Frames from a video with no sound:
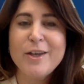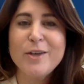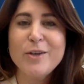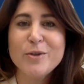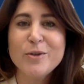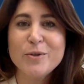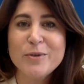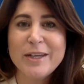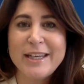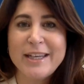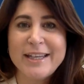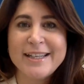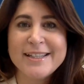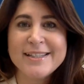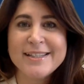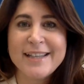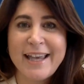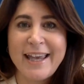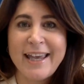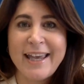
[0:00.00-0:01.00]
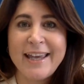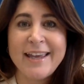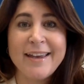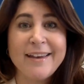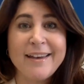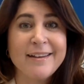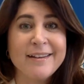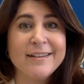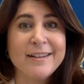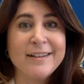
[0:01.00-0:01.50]
who is an
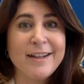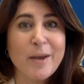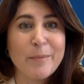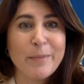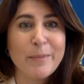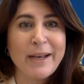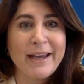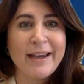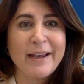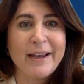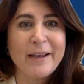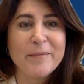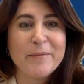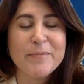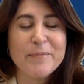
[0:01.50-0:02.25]
alumni.